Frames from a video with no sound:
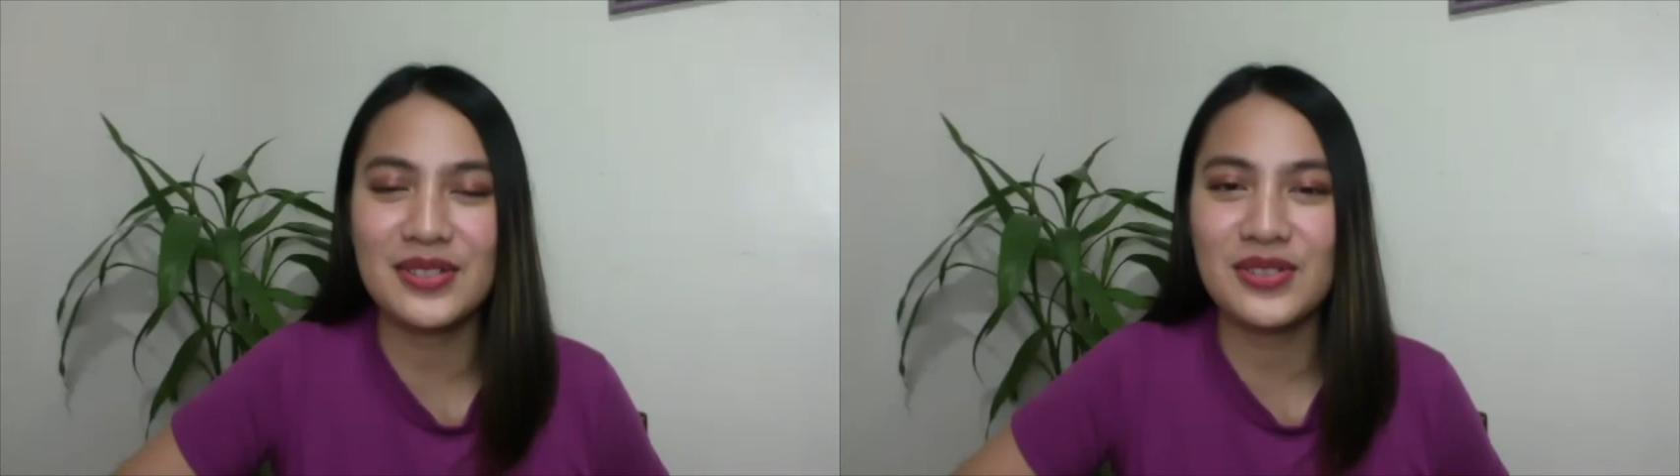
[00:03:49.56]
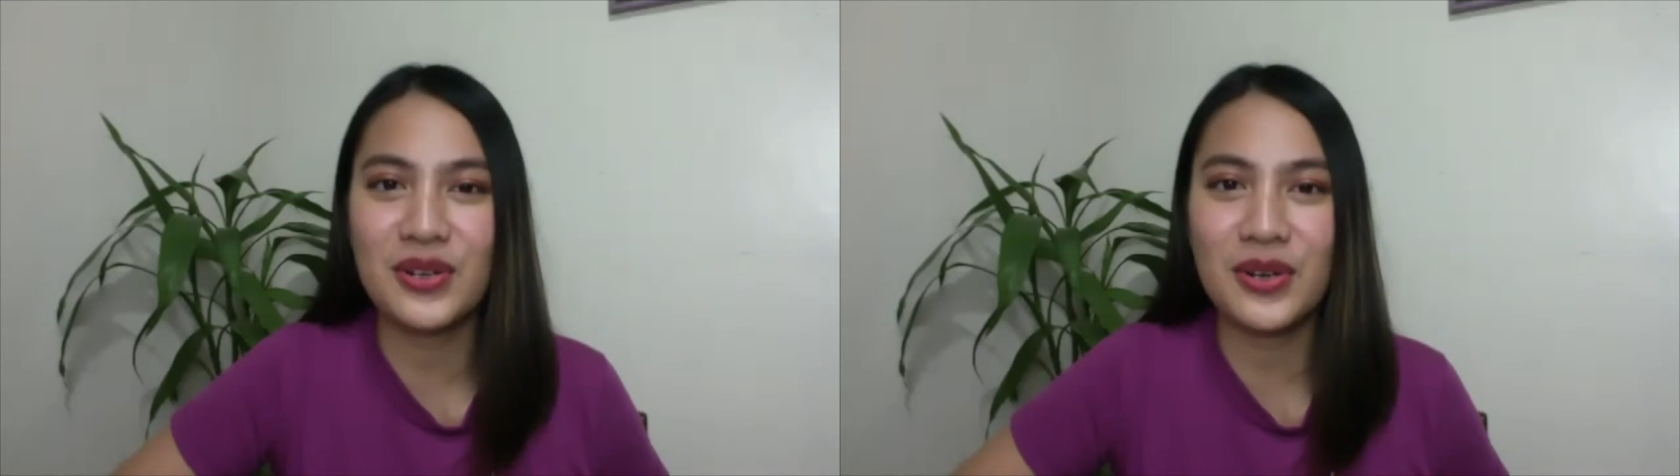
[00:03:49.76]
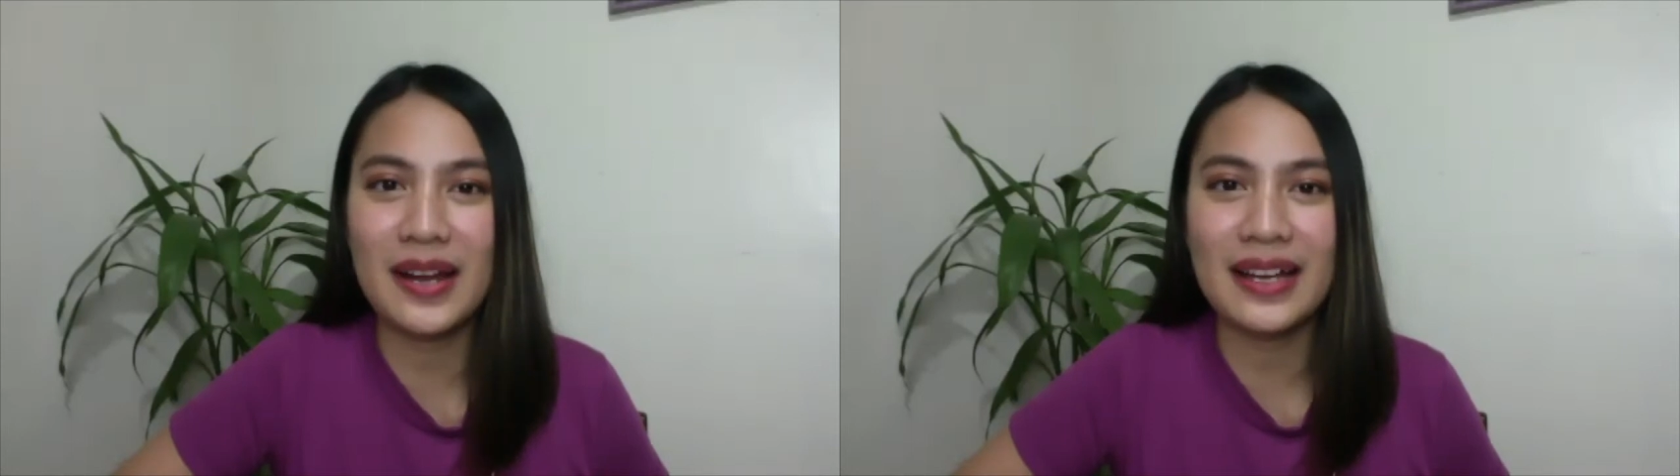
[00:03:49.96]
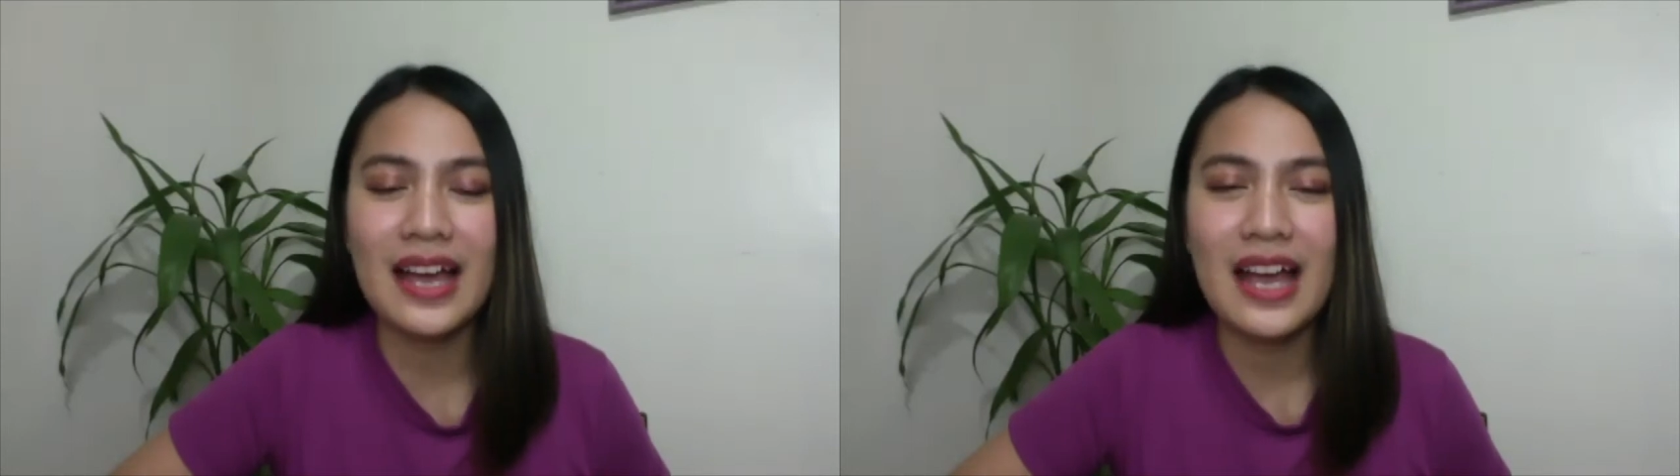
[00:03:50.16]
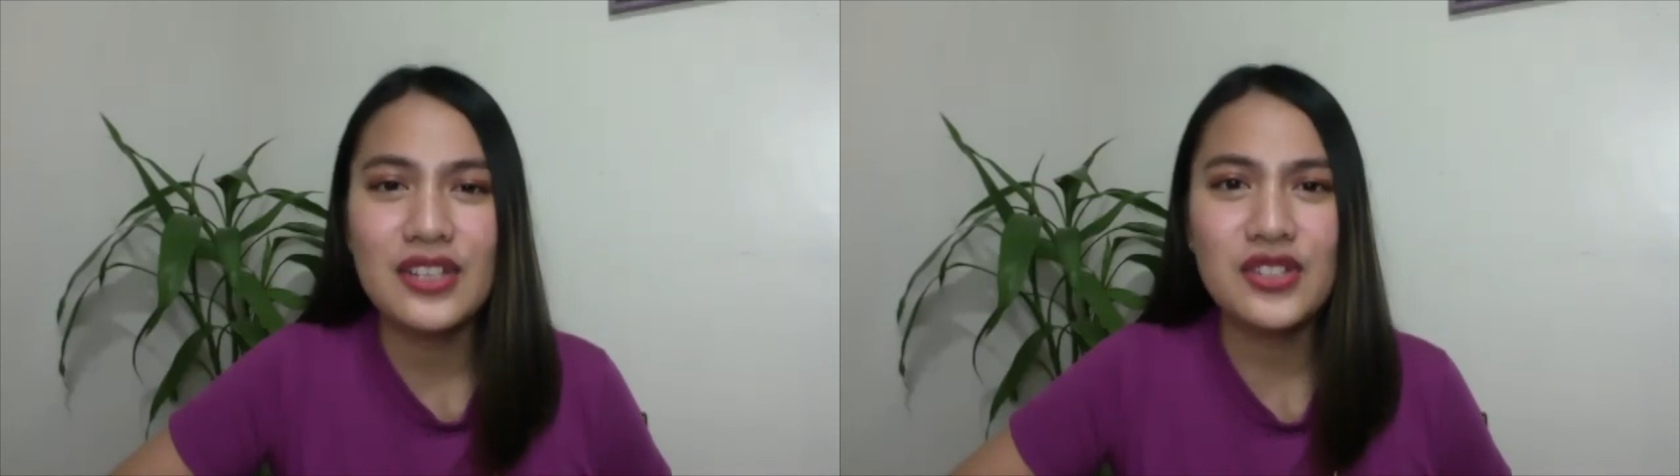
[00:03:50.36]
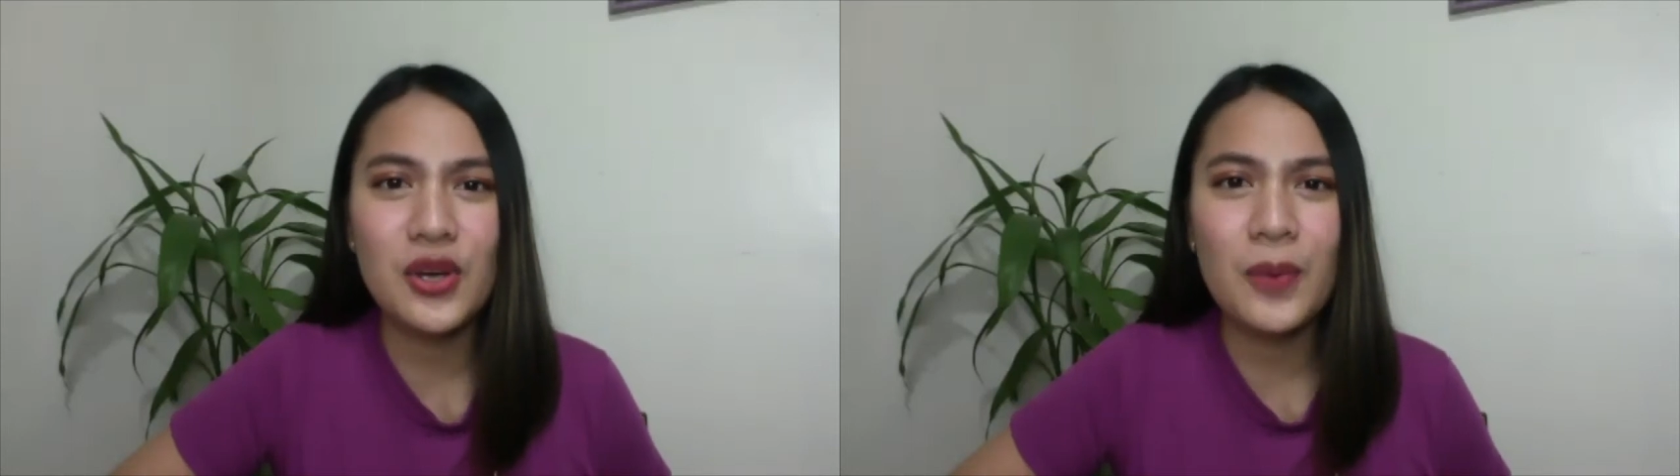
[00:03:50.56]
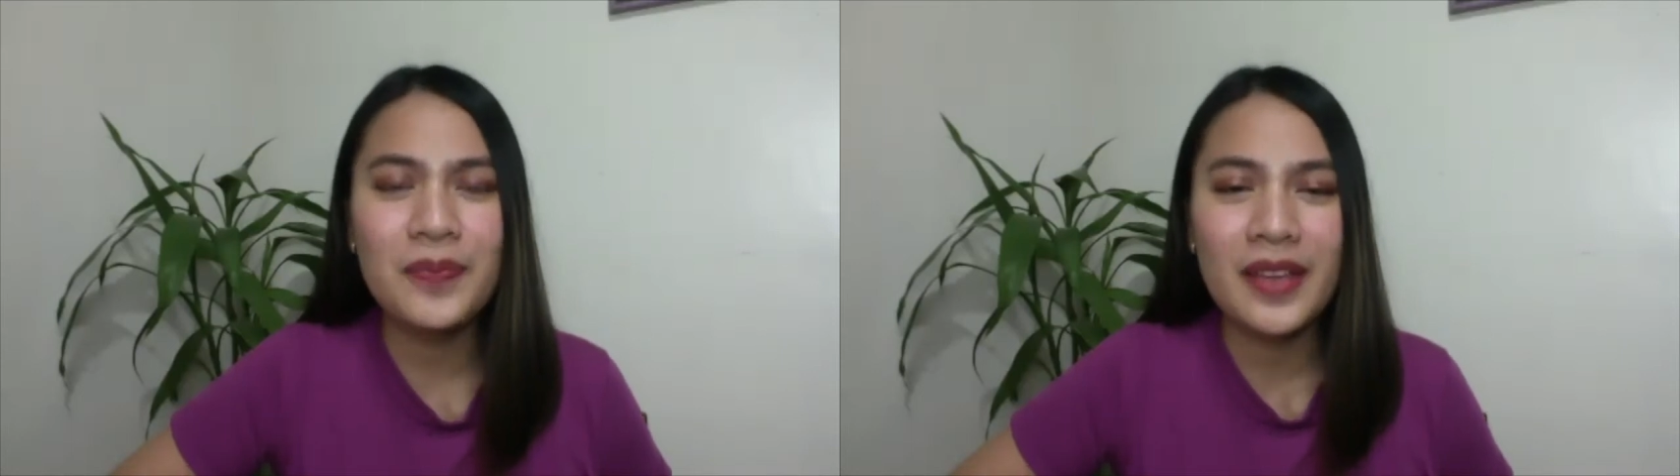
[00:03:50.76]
correct. So